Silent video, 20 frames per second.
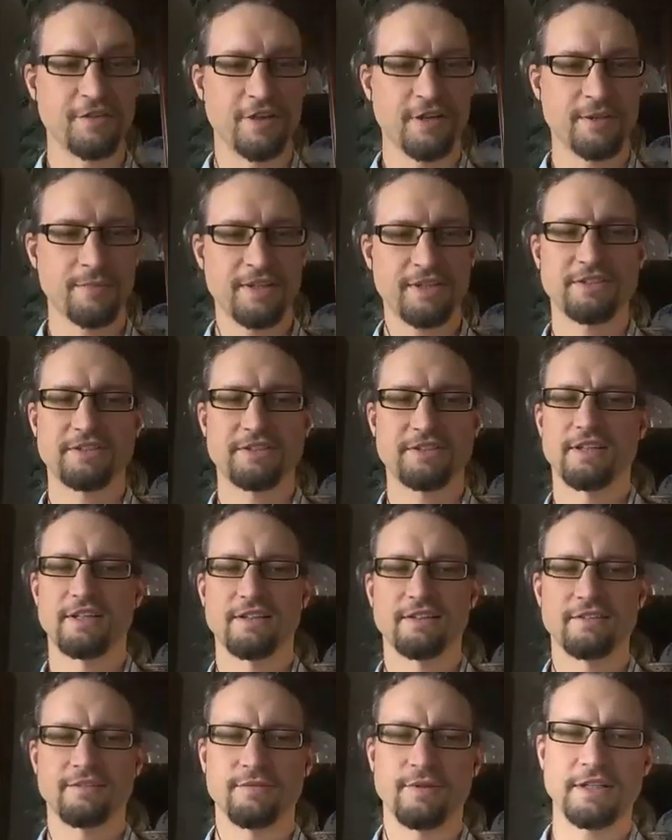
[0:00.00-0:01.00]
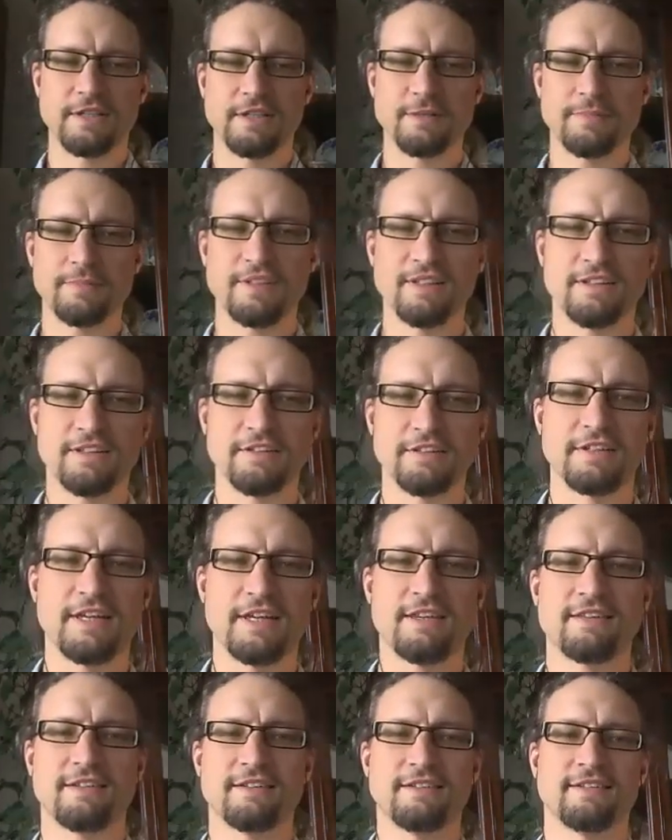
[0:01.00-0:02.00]
you very much. Great to be here,
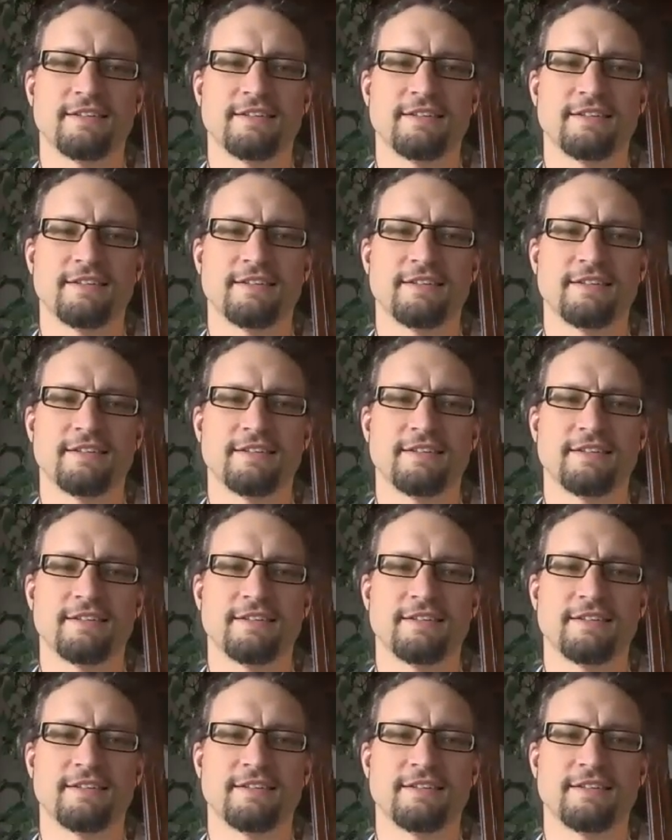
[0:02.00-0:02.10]
Nathan.